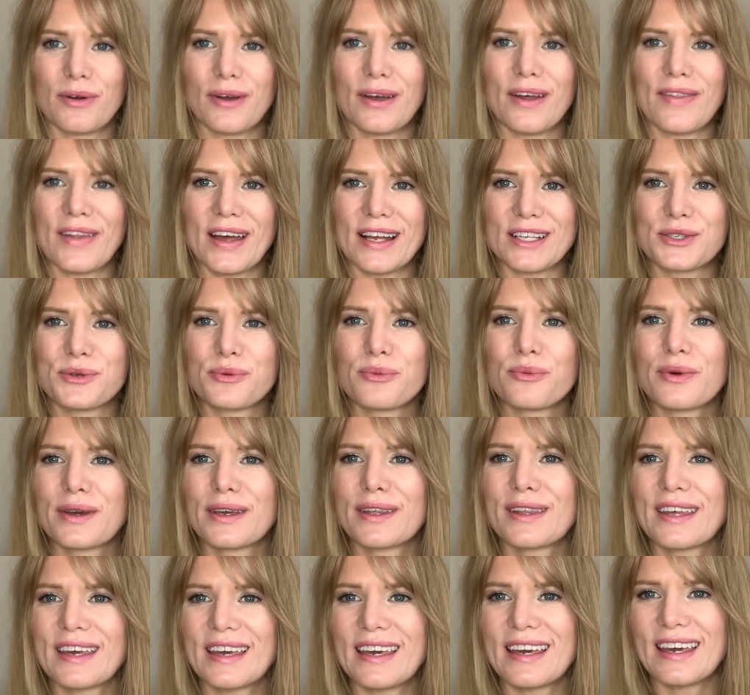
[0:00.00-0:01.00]
and that's
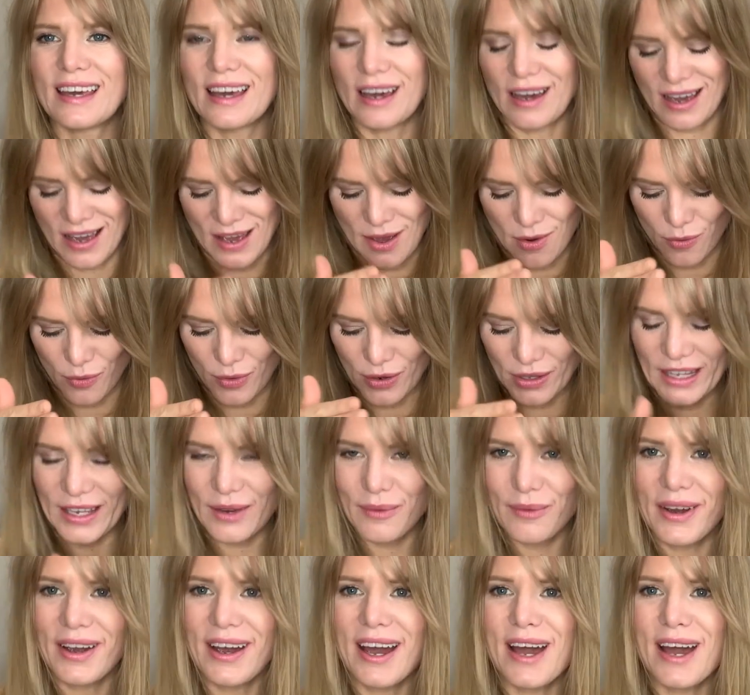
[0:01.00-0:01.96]
really where